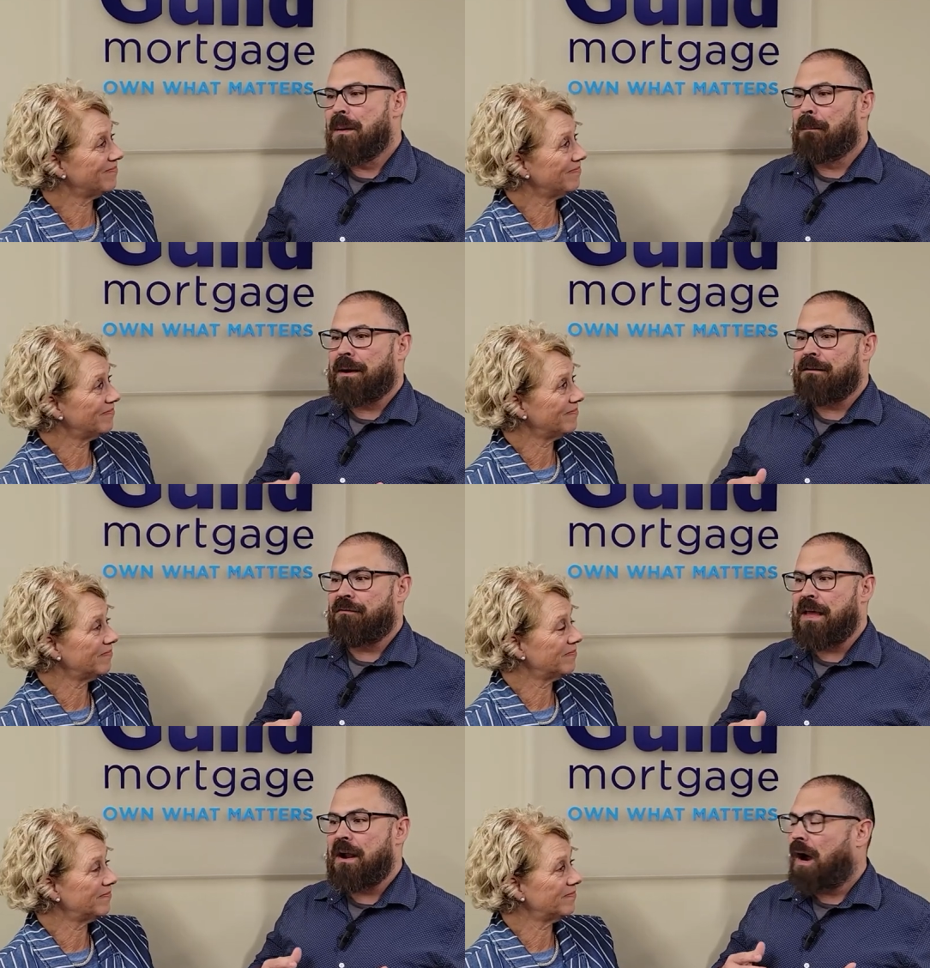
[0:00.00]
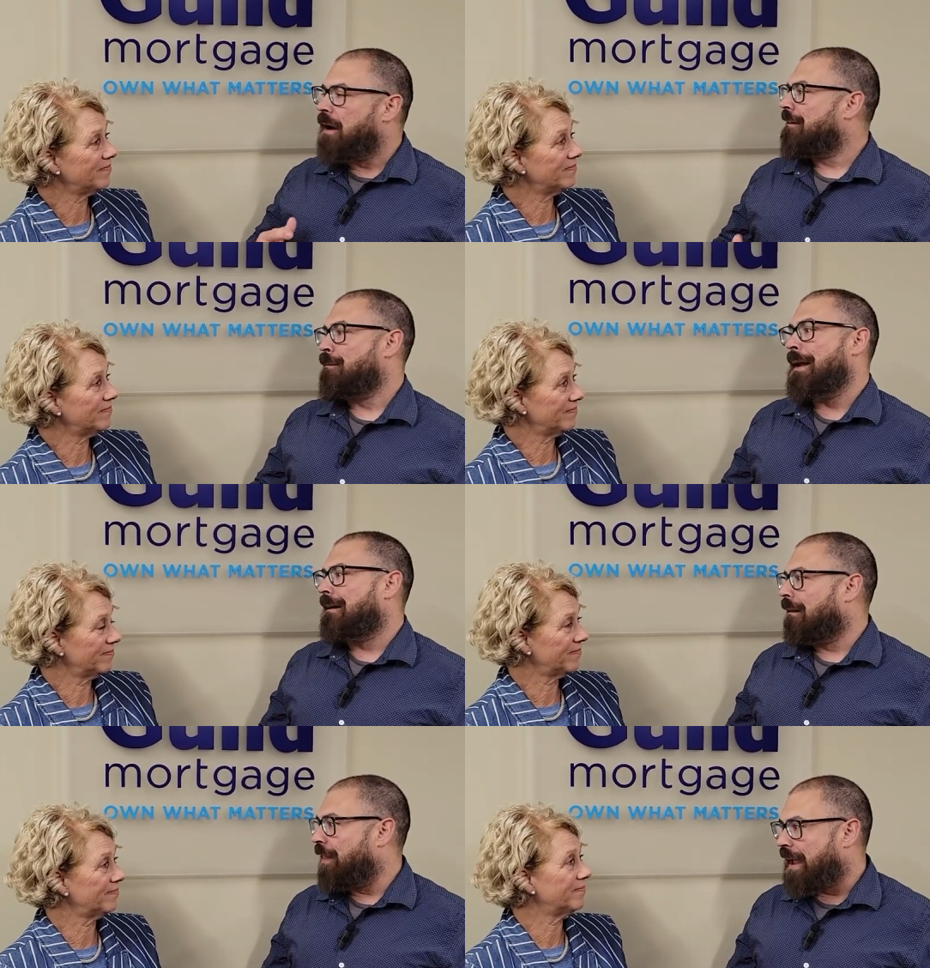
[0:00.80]
Speaker 1: but if an
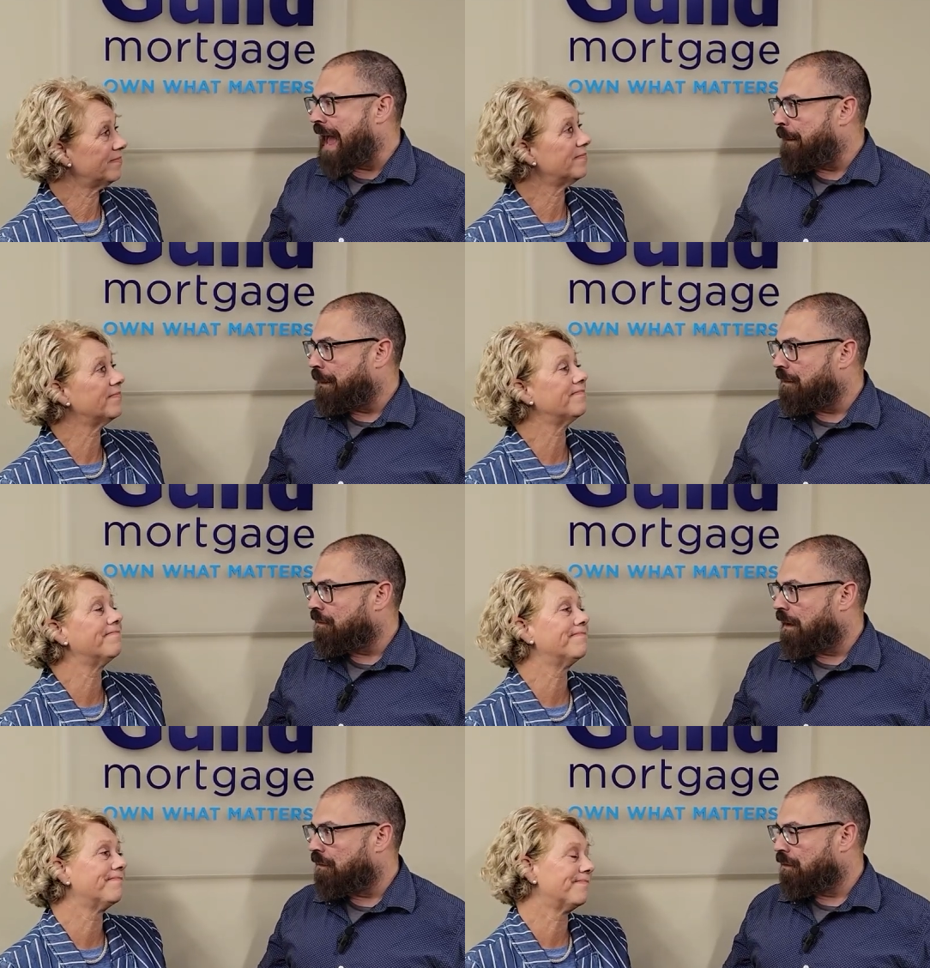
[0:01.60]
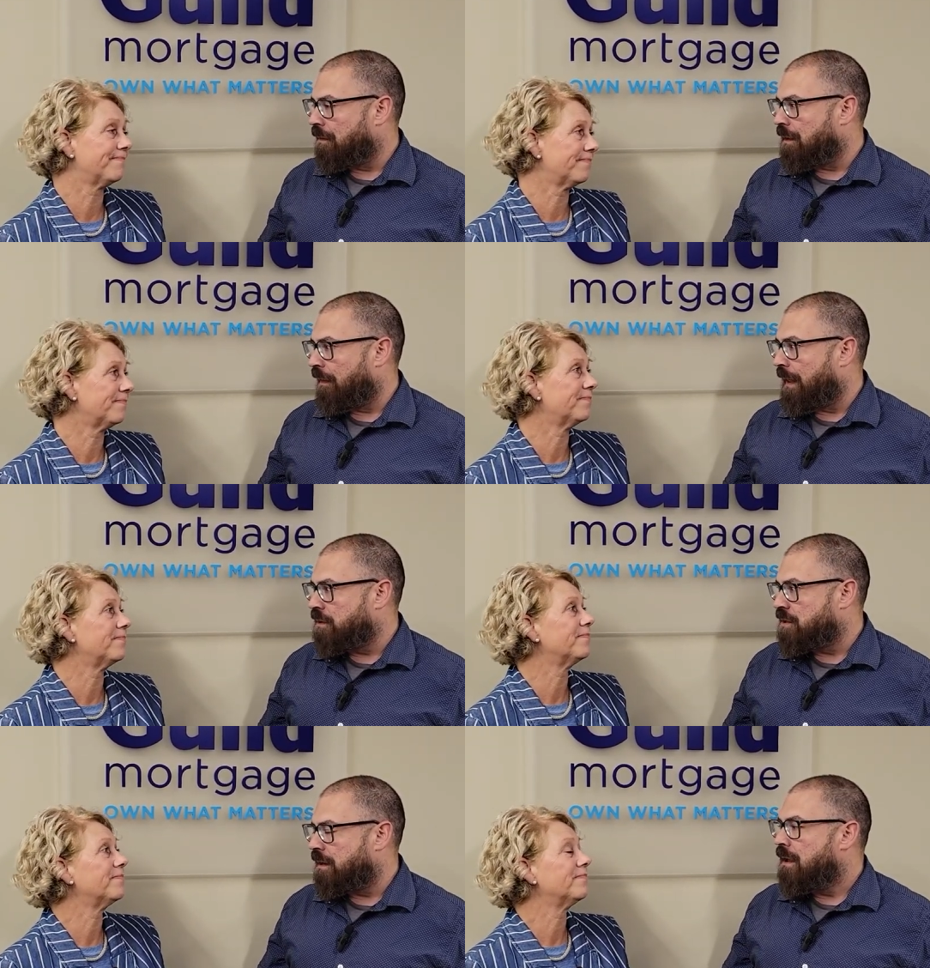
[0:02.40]
unexpected thing happens uh, during the
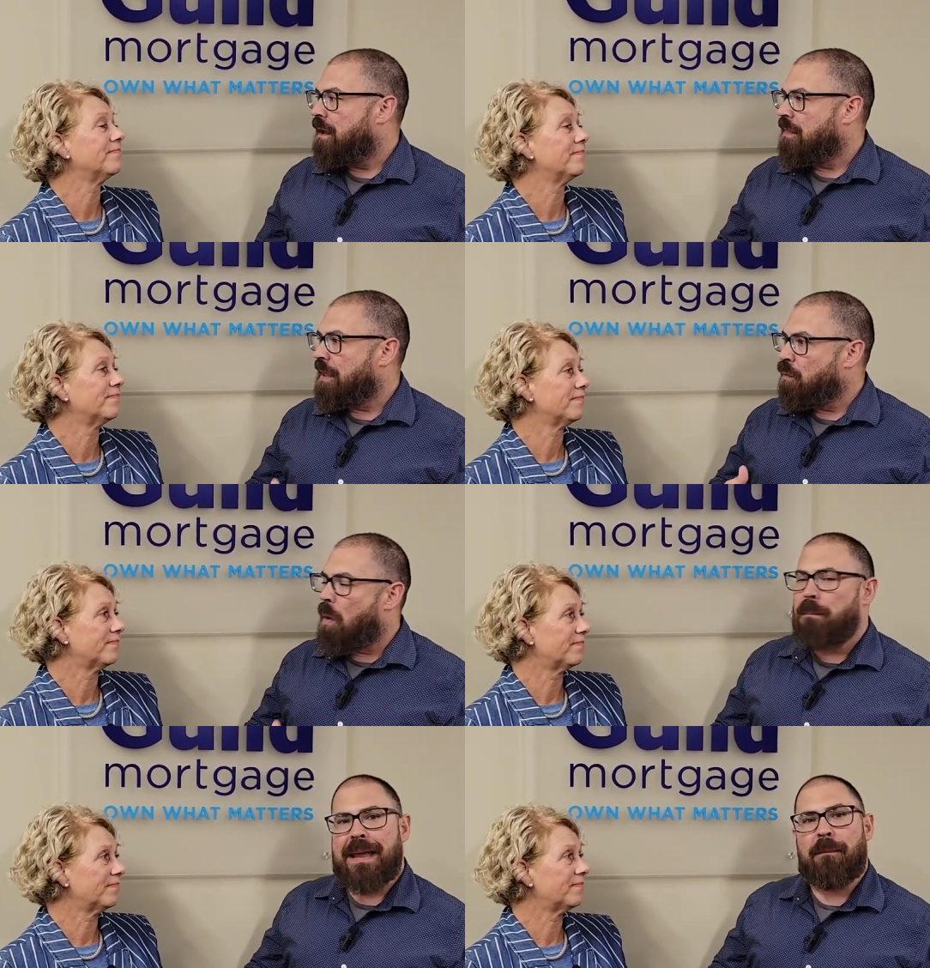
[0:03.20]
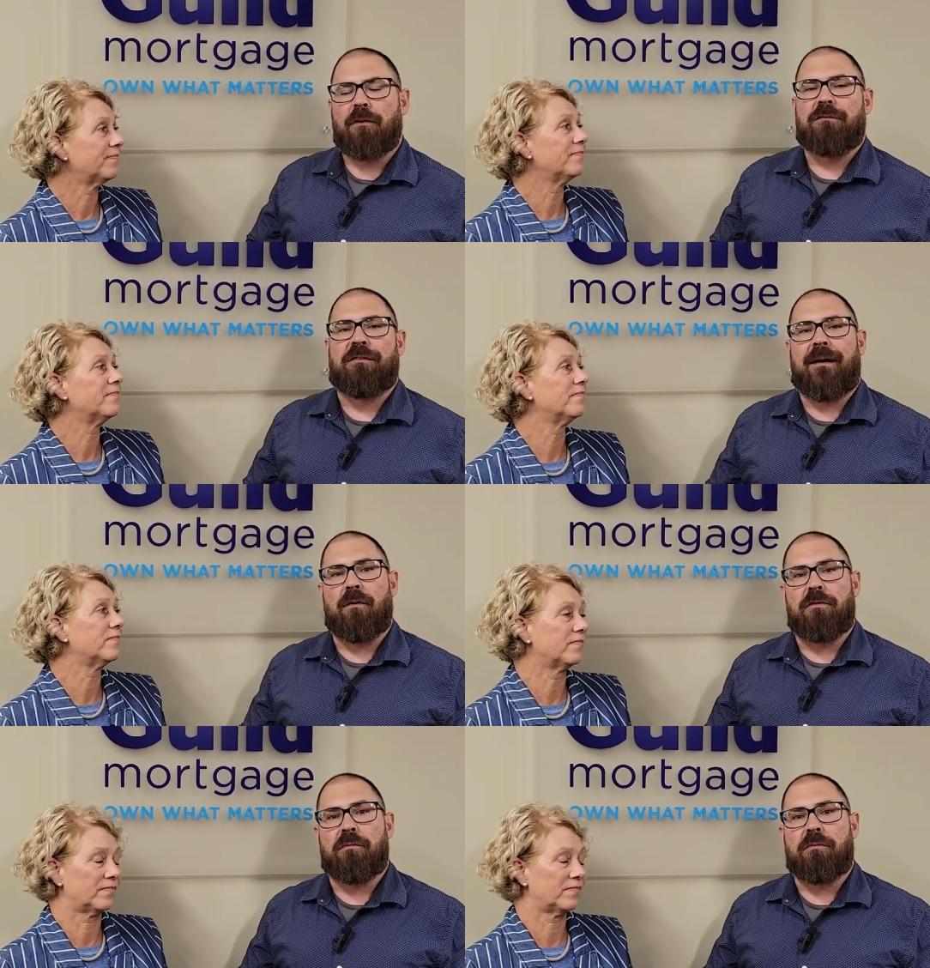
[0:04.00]
election, they won't be able to follow